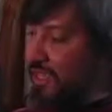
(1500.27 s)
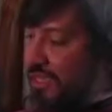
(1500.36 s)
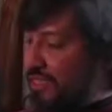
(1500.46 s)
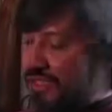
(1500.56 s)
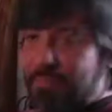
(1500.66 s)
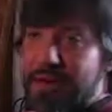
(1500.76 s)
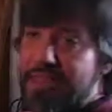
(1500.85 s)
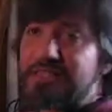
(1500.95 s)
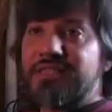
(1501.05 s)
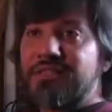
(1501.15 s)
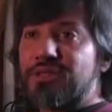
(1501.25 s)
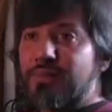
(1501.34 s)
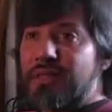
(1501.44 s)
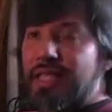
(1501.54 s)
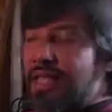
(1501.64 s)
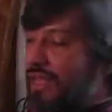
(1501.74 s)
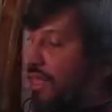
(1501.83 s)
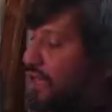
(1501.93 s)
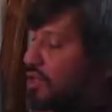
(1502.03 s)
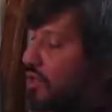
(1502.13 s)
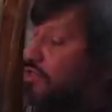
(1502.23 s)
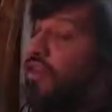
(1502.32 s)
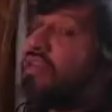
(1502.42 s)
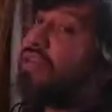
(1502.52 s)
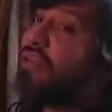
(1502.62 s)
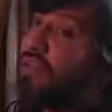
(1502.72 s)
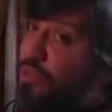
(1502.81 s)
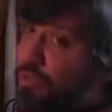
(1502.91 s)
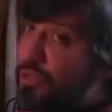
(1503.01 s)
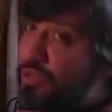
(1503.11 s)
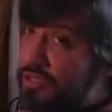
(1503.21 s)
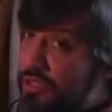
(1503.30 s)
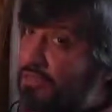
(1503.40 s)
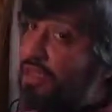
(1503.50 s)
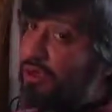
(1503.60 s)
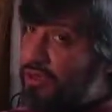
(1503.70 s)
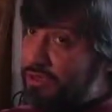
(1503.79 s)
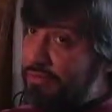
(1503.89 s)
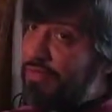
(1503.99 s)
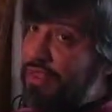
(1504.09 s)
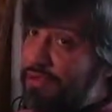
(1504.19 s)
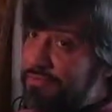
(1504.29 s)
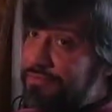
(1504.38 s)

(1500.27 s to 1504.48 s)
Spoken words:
case in a brass instrument. So it's very difficult to produce it because of that.